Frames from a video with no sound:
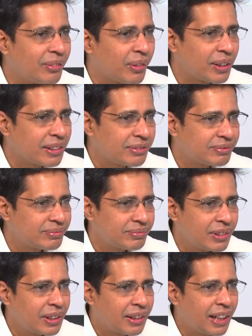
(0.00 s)
one
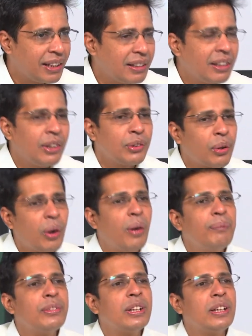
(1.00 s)
right.
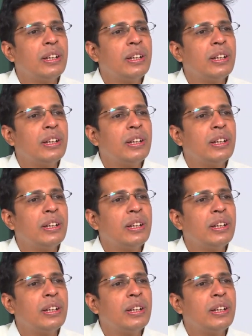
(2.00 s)
So,